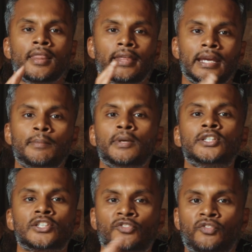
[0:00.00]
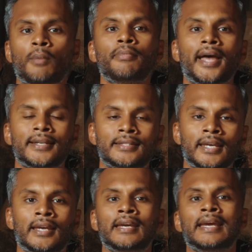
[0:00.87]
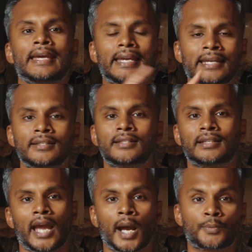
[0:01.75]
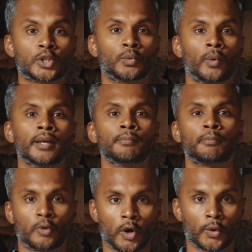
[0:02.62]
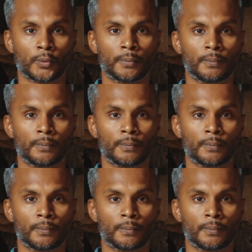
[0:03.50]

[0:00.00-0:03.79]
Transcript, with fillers: the images from that day into Capture One Pro.